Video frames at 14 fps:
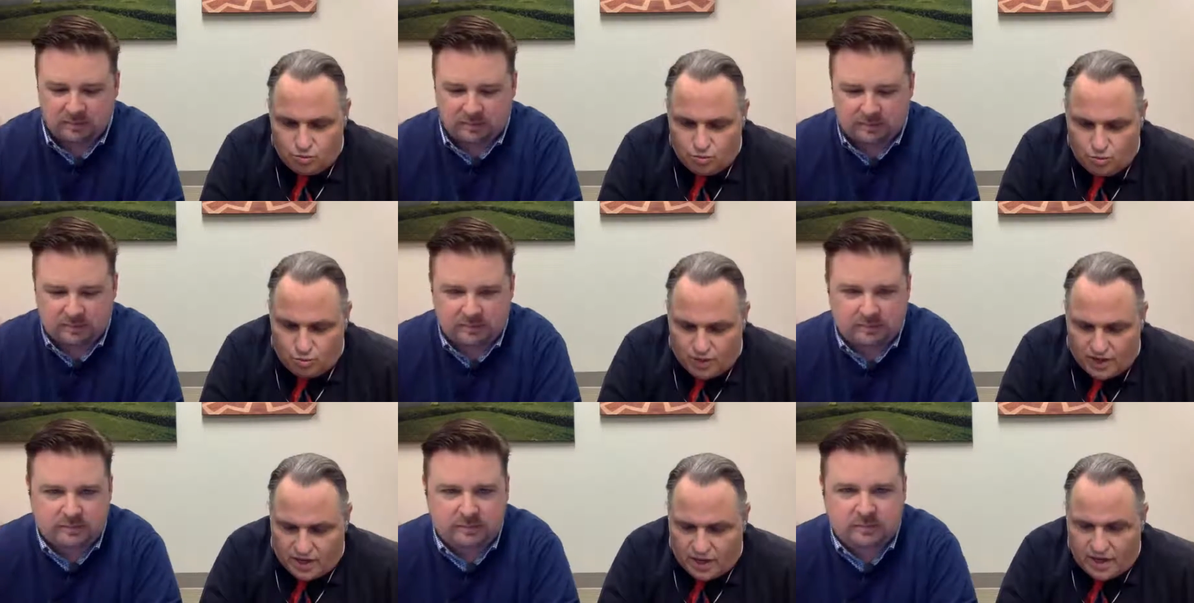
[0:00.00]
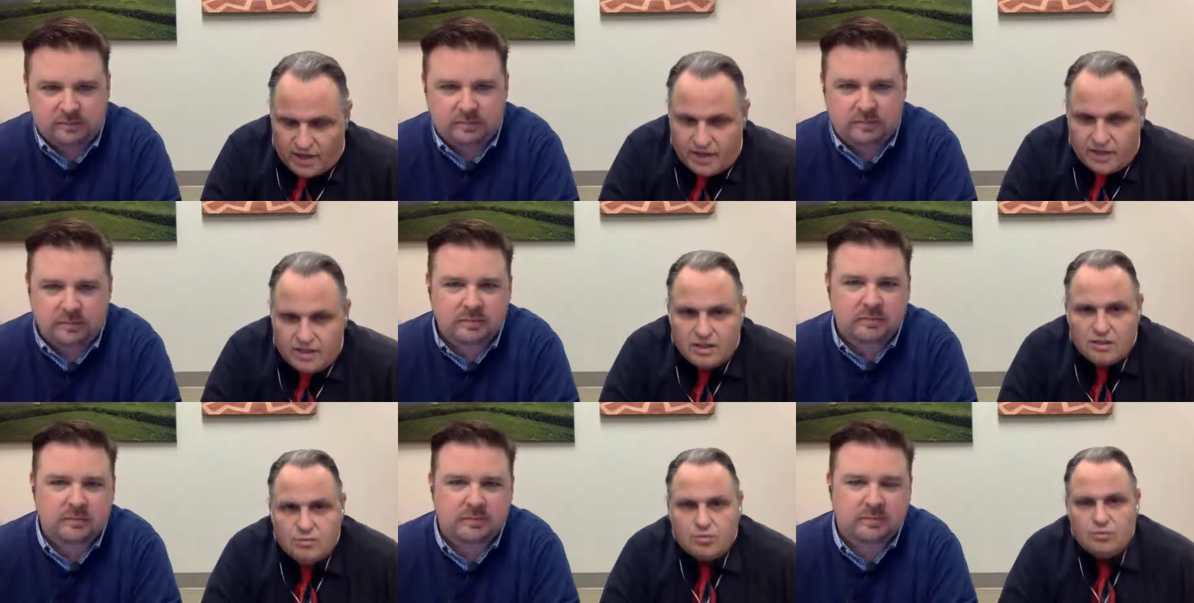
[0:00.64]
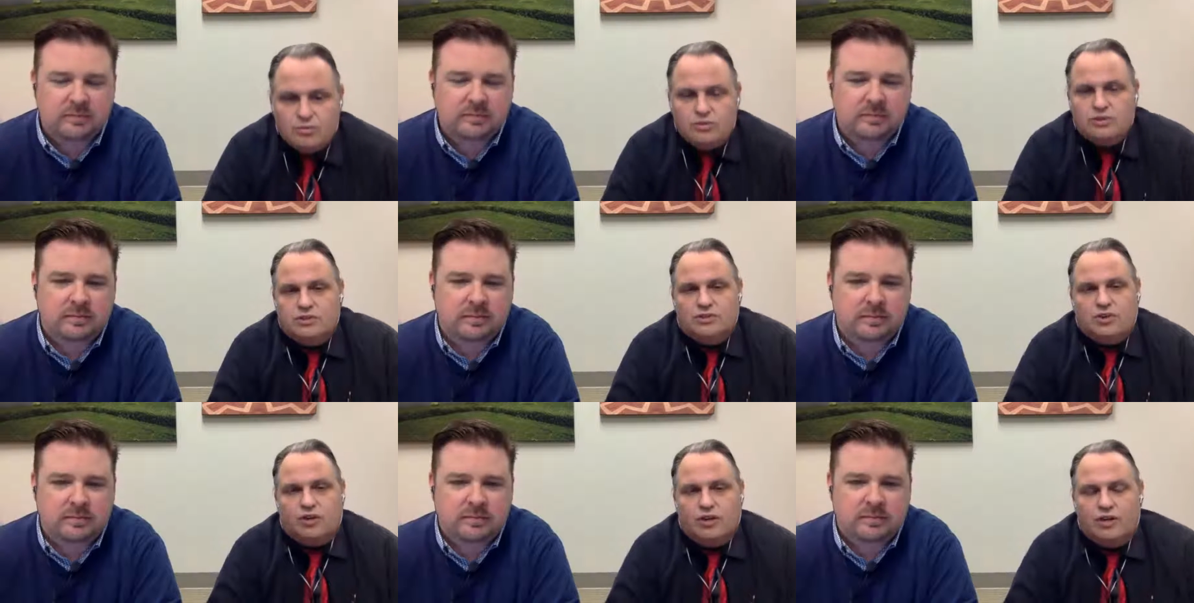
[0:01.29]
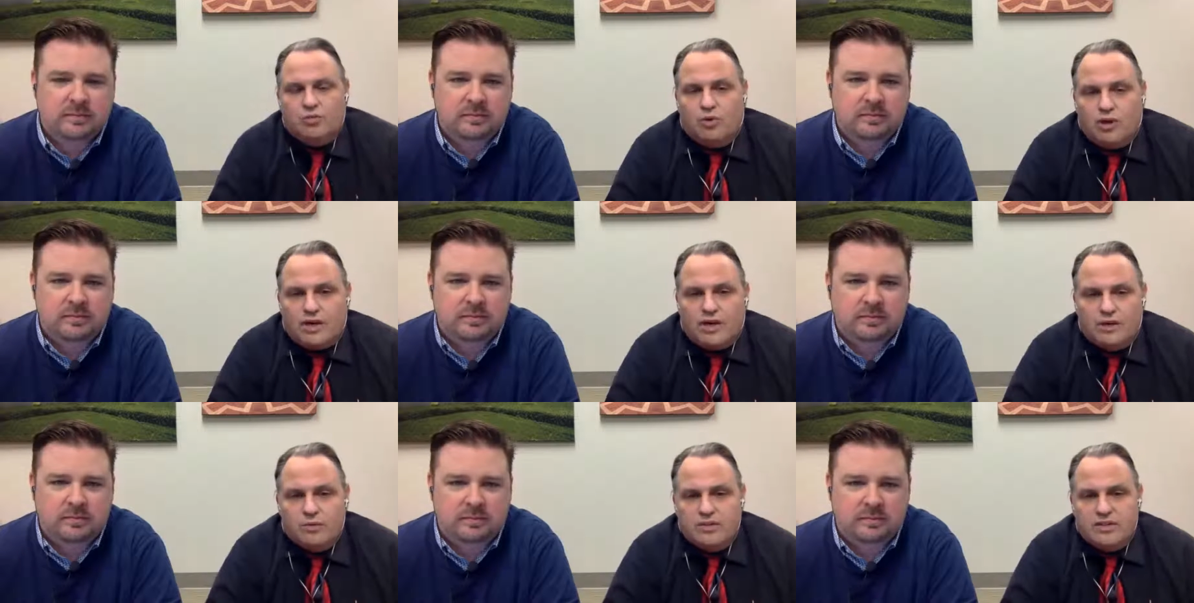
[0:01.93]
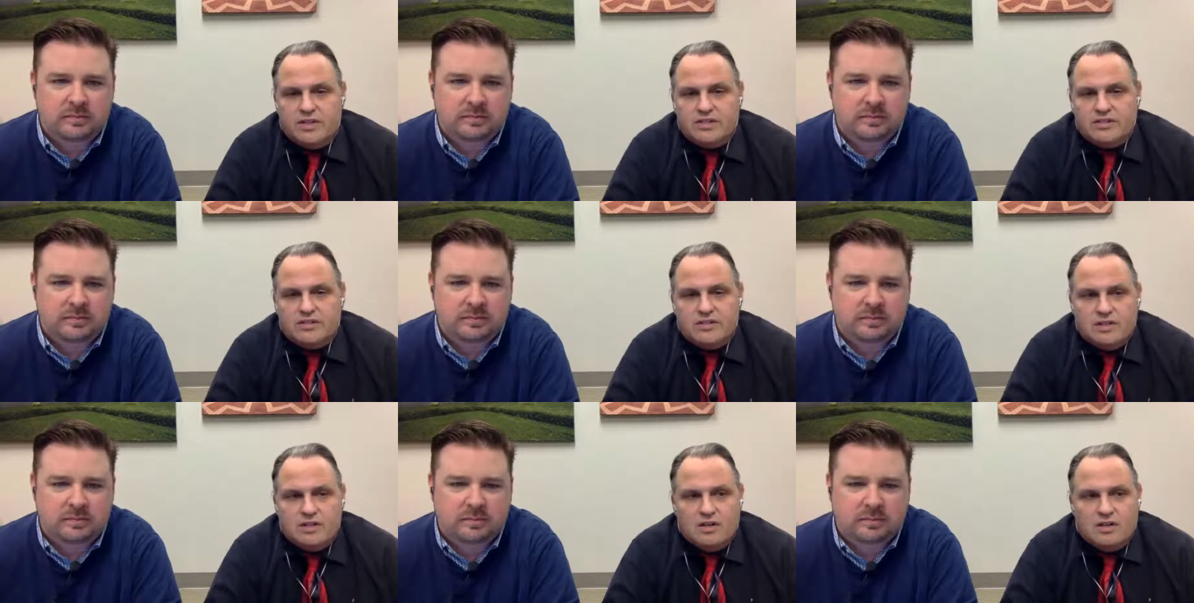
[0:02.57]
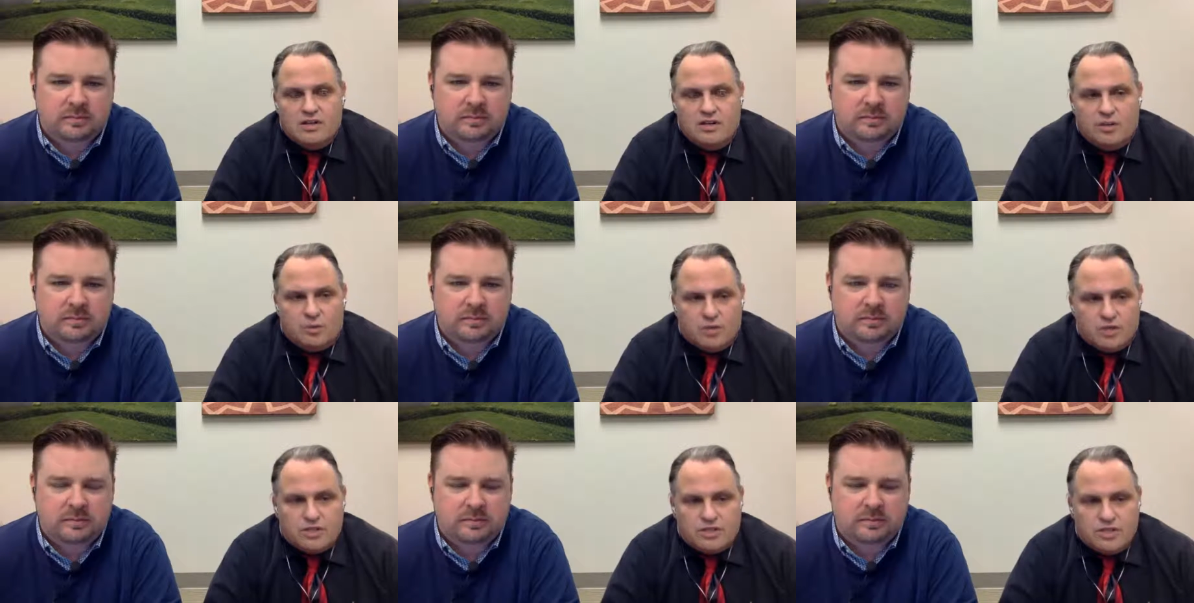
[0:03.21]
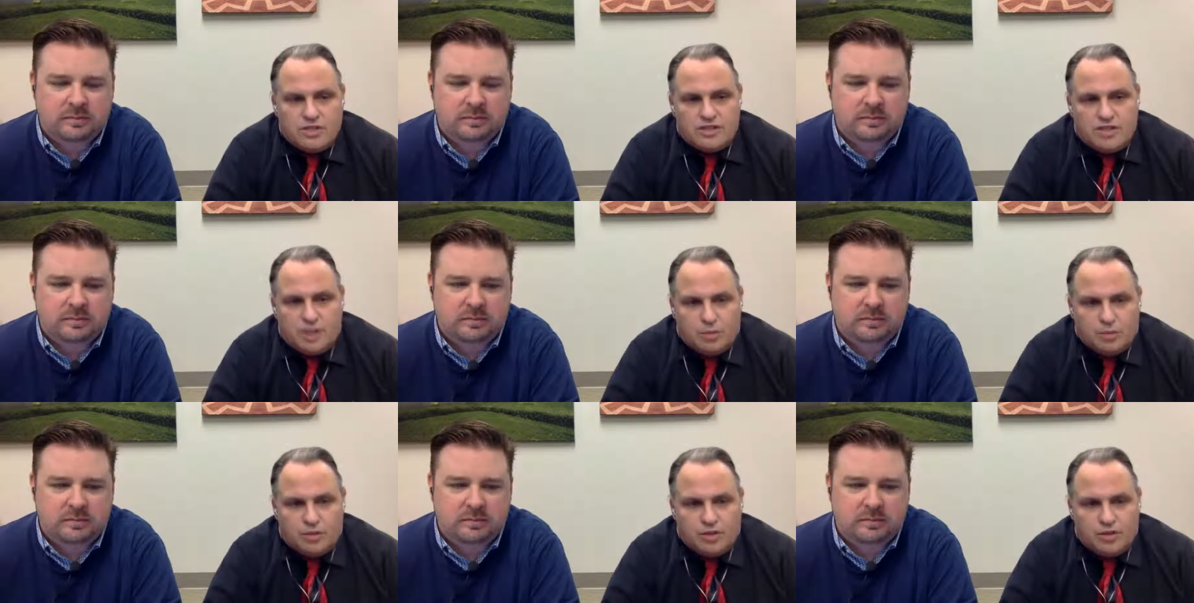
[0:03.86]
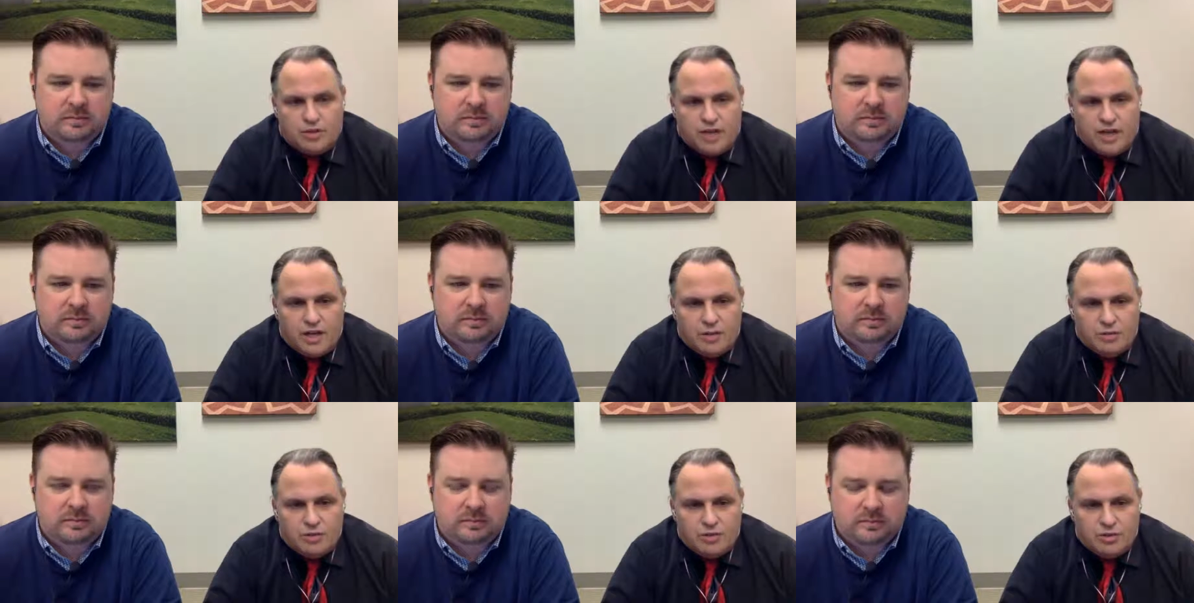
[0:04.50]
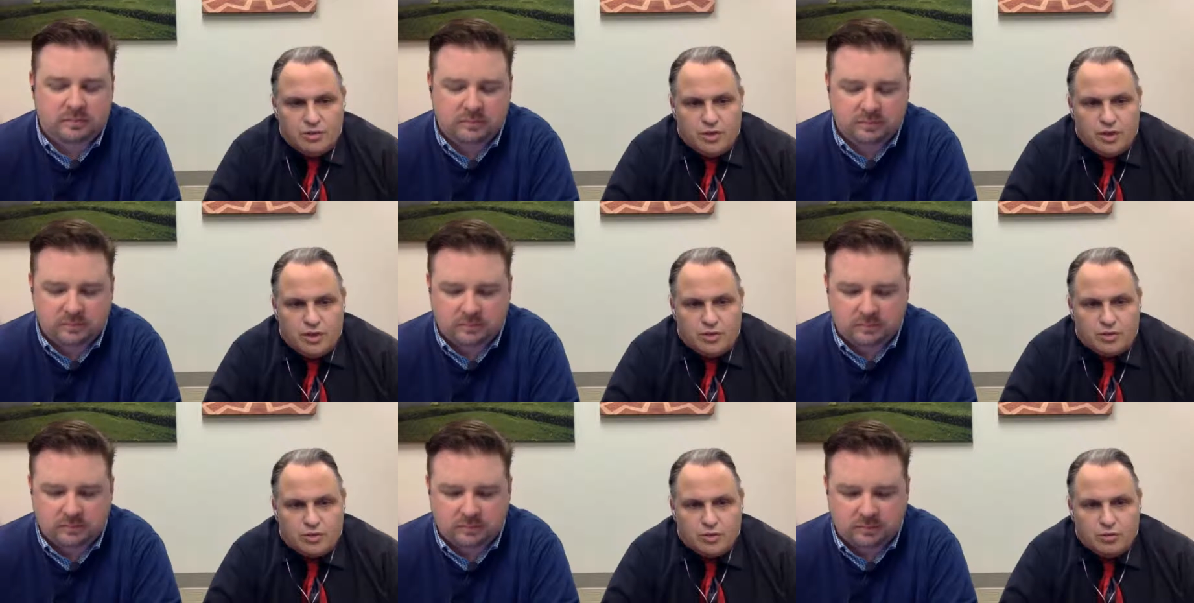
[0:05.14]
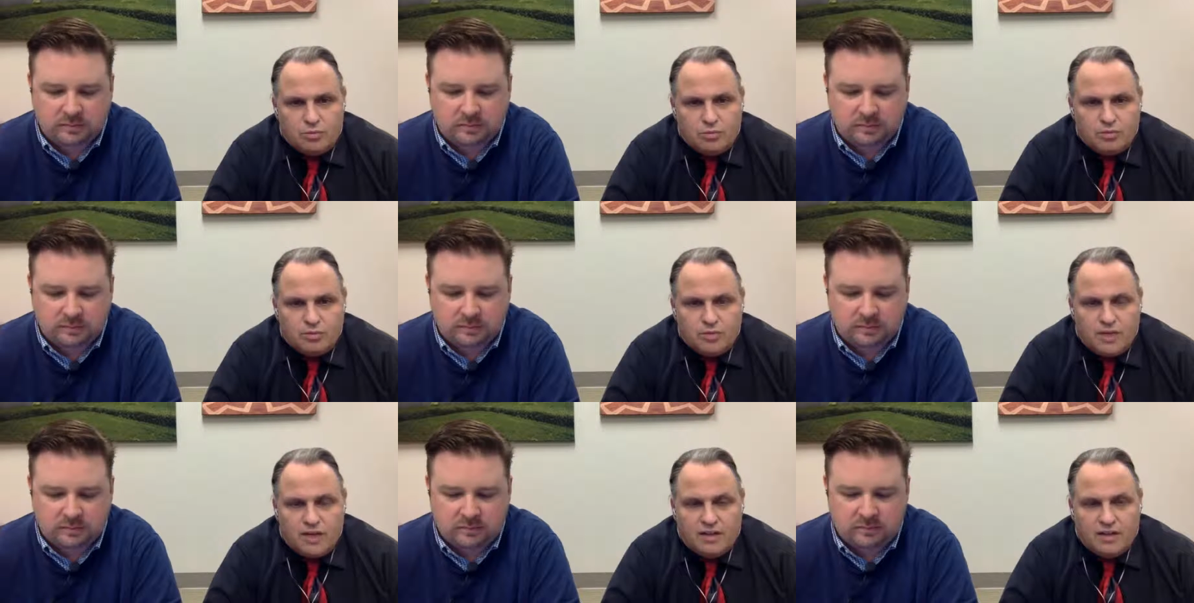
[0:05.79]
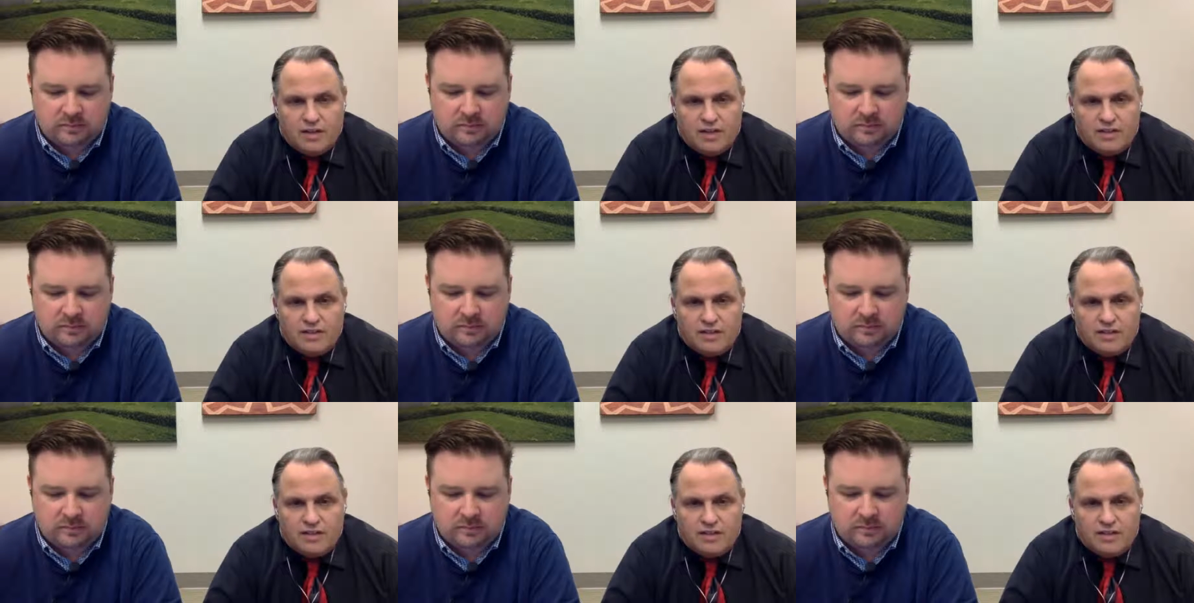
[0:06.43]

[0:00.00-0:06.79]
Speaker 1: when I uh, started working with this, there was a gentleman who came to a group I led at the